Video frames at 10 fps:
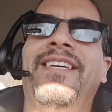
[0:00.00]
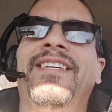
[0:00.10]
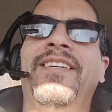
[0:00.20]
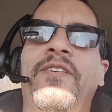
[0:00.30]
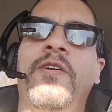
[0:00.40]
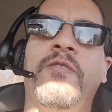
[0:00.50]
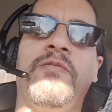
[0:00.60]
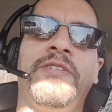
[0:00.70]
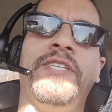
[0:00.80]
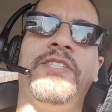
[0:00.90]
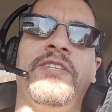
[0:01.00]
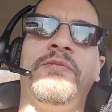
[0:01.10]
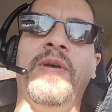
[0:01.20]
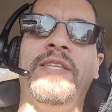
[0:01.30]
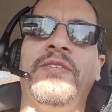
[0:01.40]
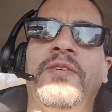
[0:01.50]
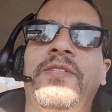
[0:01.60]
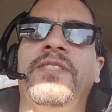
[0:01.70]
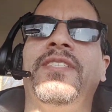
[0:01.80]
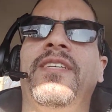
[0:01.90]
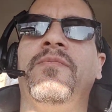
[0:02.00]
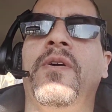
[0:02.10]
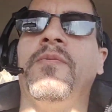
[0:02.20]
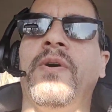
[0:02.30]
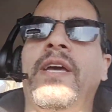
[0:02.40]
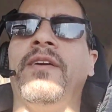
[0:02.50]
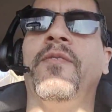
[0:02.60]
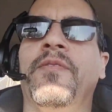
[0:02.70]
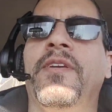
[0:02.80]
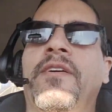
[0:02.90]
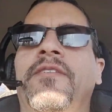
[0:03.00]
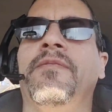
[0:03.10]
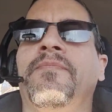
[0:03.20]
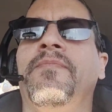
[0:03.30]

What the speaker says: overly judgmental in one way or the other,